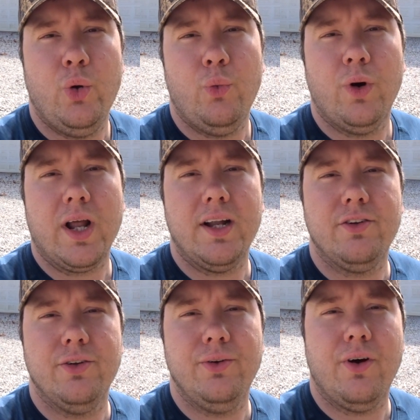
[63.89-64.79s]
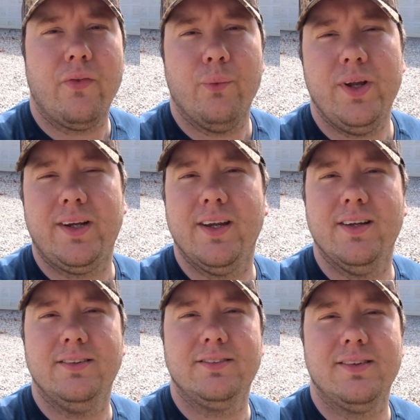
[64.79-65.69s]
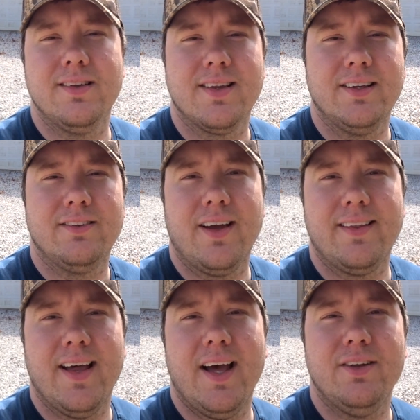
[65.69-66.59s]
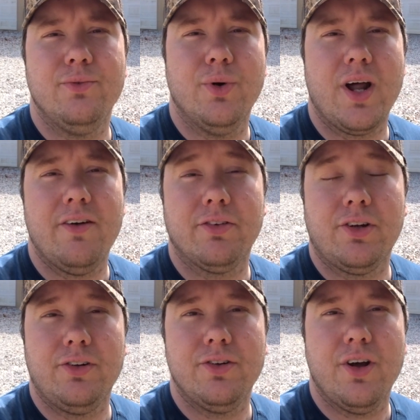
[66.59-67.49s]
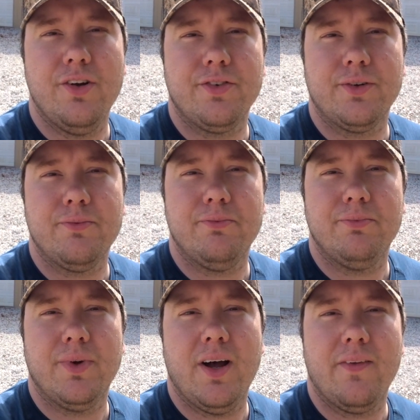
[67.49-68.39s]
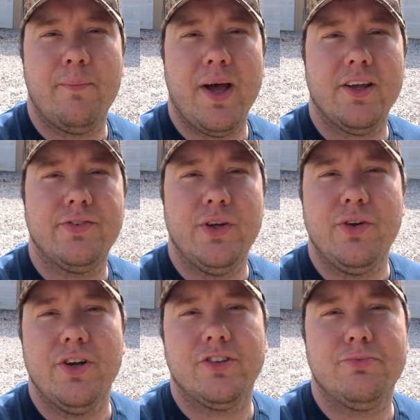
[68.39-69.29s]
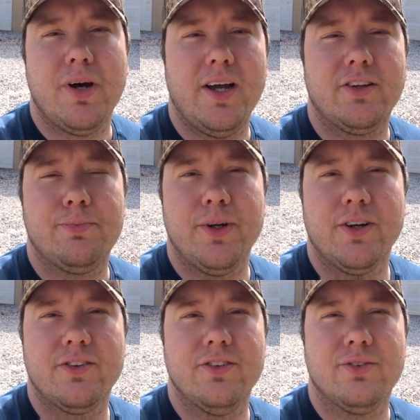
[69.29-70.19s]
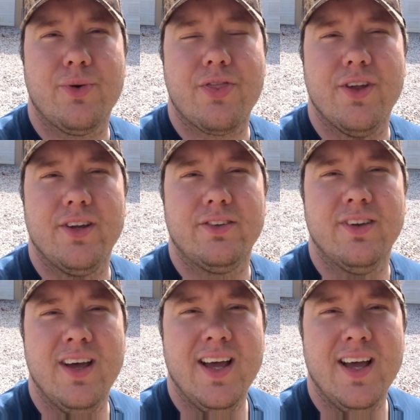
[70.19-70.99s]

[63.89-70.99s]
what I do on the weekends and things like that, and what I've learned over the past few years, my experiences with things